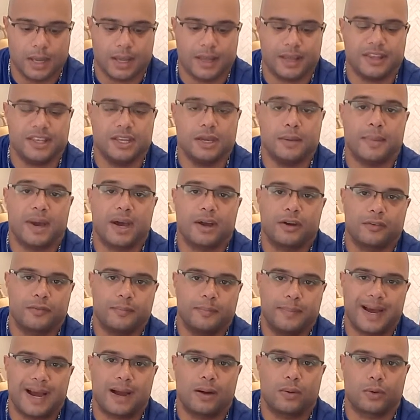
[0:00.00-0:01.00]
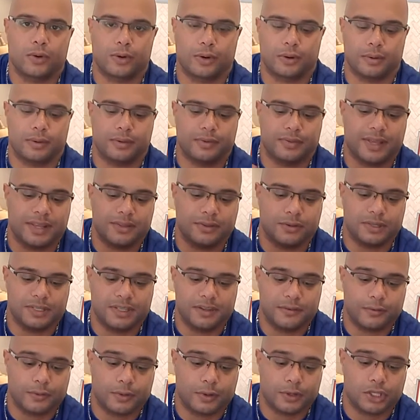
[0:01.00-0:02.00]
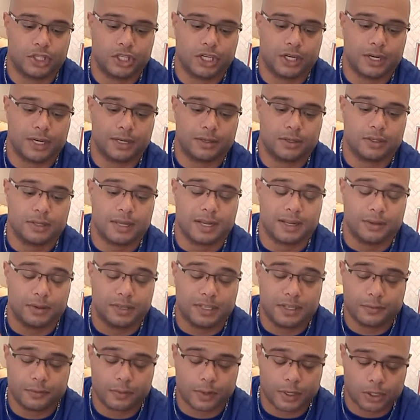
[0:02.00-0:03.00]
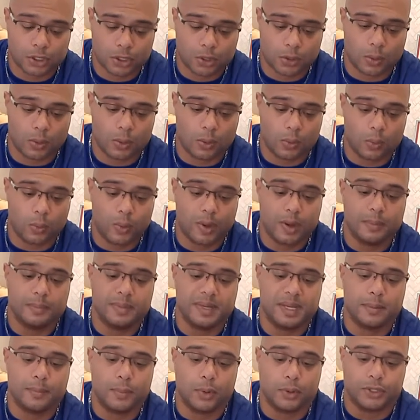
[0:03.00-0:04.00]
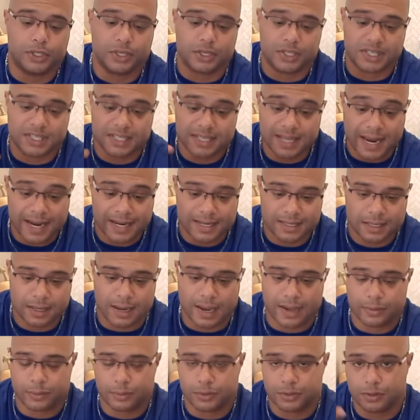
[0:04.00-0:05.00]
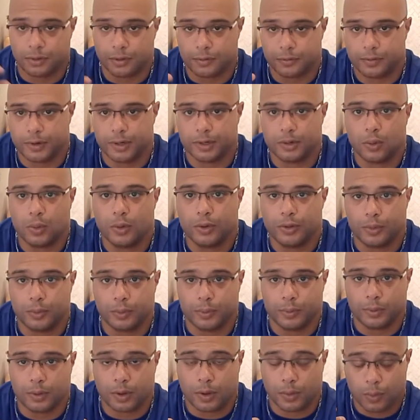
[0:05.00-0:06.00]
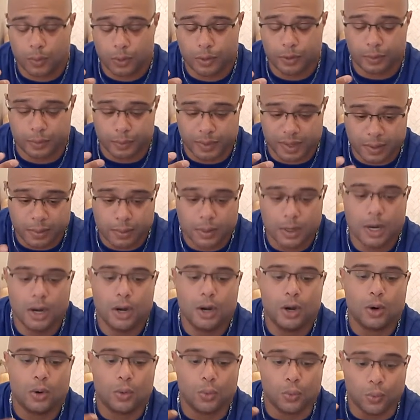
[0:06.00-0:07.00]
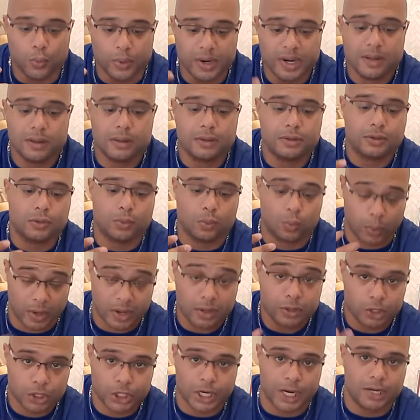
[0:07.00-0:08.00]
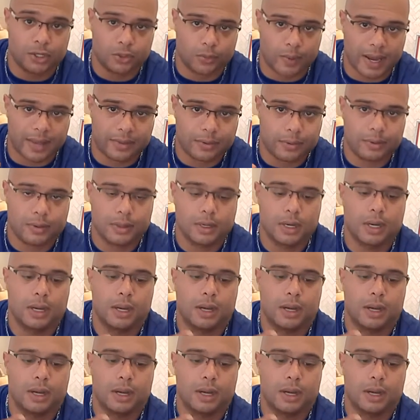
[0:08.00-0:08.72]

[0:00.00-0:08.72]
The amount of power that the differential will be able to send either to the front or the rear will change rather,